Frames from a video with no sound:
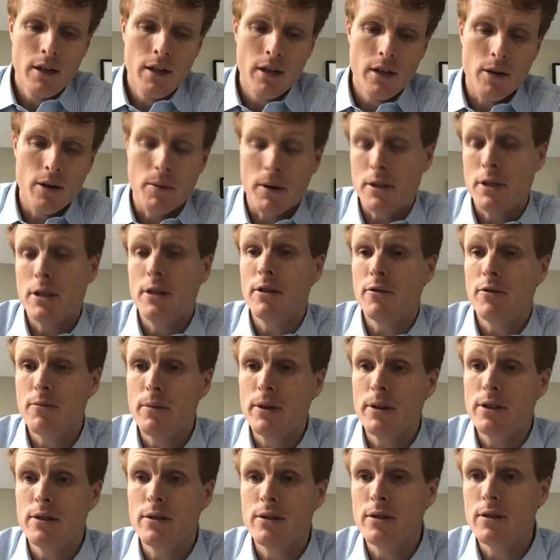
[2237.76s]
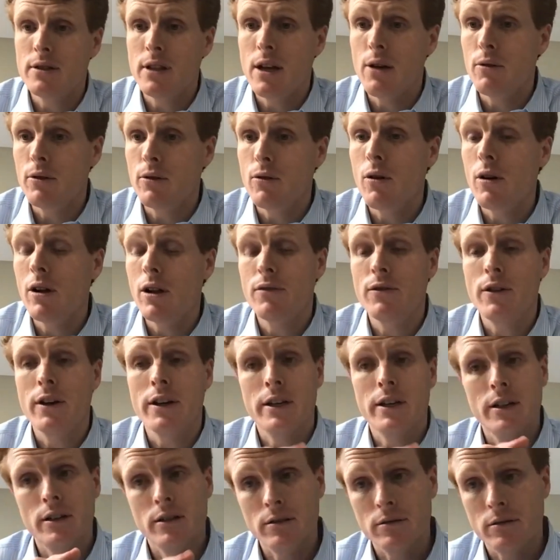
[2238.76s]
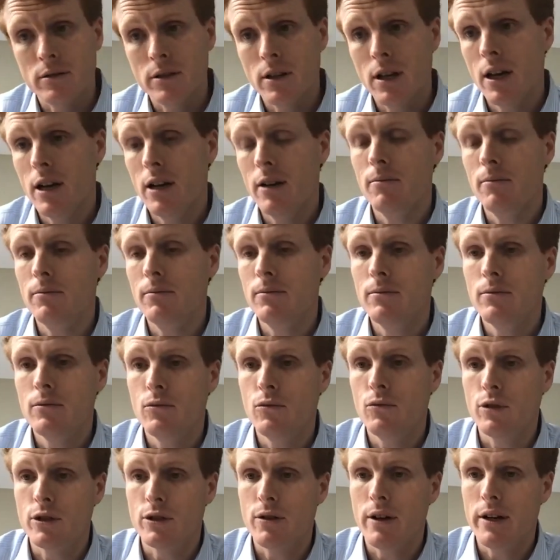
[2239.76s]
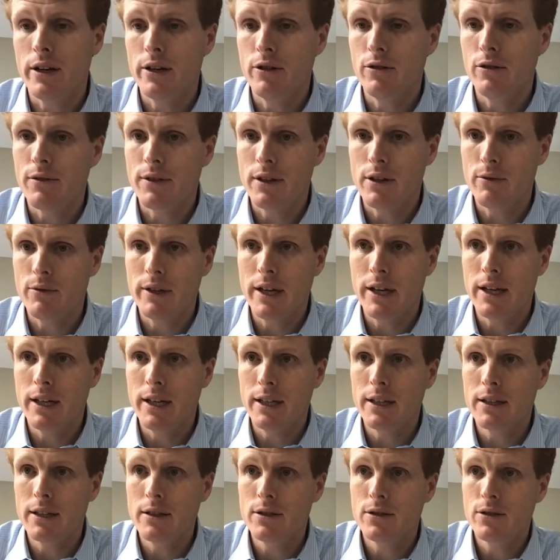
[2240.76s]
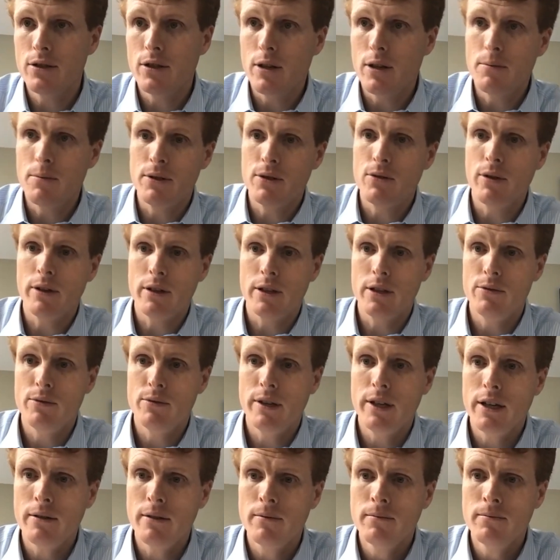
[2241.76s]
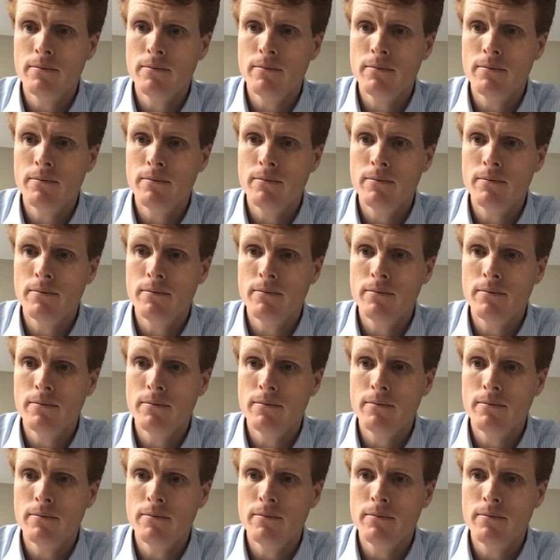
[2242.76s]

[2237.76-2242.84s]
a bunch of different businesses that would qualify here, we're trying to do everything we can to get this stood up as quickly as we can.